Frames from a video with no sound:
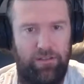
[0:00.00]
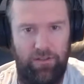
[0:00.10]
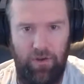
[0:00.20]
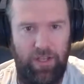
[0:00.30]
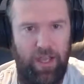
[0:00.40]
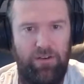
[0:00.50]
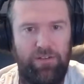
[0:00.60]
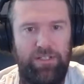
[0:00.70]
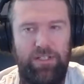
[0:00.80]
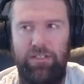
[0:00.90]
You're not
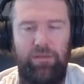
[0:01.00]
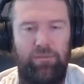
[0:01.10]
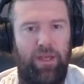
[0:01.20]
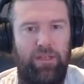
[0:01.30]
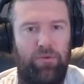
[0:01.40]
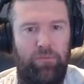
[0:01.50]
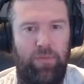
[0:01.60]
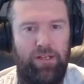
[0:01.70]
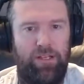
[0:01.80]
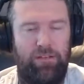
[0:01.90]
guaranteed to make good
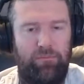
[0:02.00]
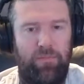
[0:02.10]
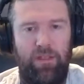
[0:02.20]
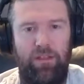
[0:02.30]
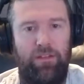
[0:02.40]
money.